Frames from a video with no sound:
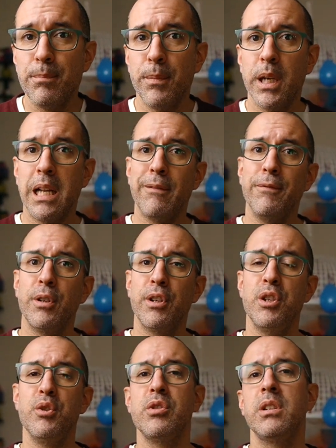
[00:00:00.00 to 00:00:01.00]
But after
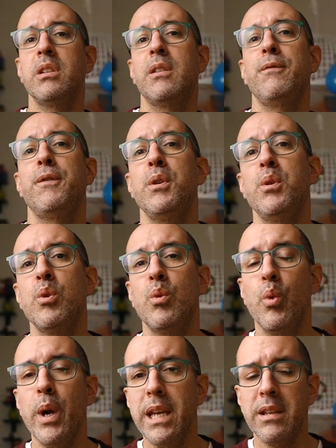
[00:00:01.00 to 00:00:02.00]
using it a few
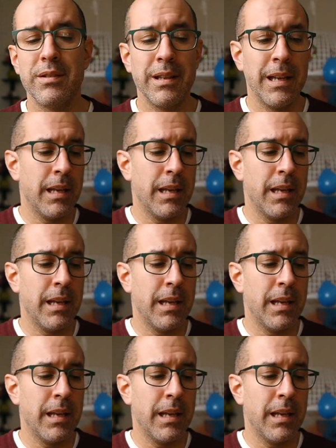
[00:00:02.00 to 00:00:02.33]
weeks,